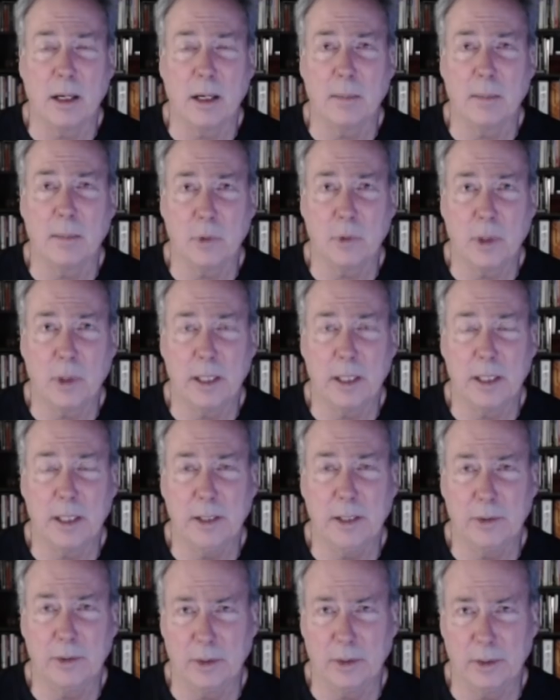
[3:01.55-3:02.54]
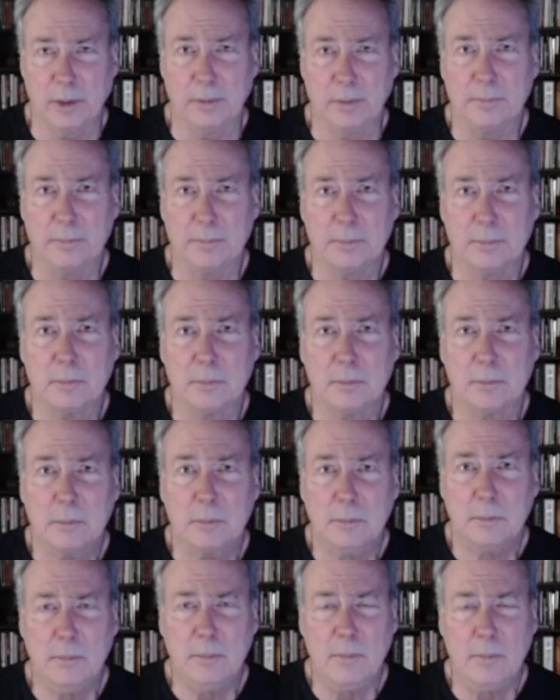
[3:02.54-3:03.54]
uptrend initially.
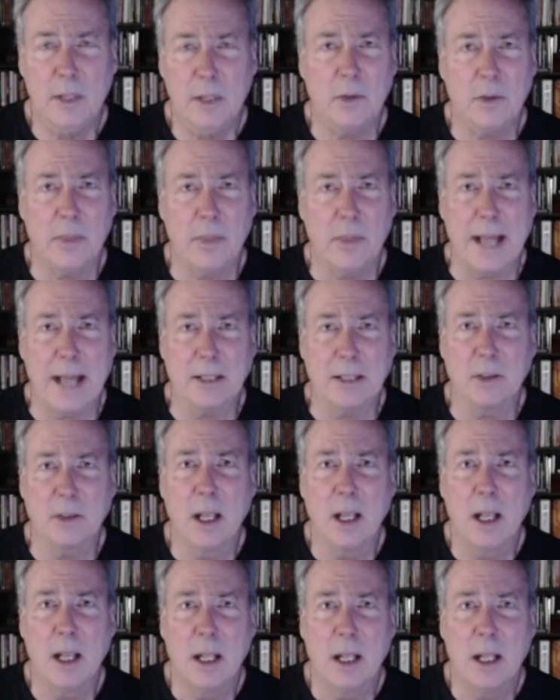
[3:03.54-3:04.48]
So that's